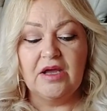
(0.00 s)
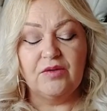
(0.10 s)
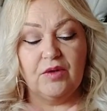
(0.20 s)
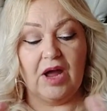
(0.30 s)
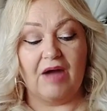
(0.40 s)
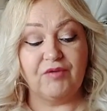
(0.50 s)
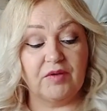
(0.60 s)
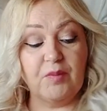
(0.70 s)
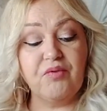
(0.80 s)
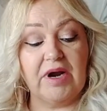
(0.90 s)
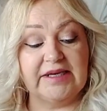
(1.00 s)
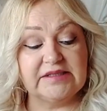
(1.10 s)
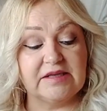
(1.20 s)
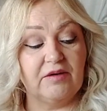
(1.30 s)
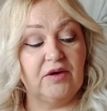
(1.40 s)
I've got the
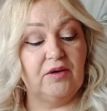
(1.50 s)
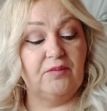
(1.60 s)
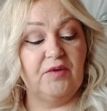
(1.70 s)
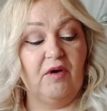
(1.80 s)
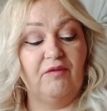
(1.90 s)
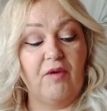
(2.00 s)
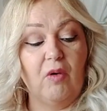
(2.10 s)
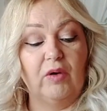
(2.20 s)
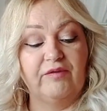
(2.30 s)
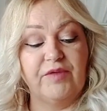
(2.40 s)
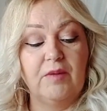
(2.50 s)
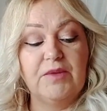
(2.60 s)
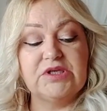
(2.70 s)
price of all of them.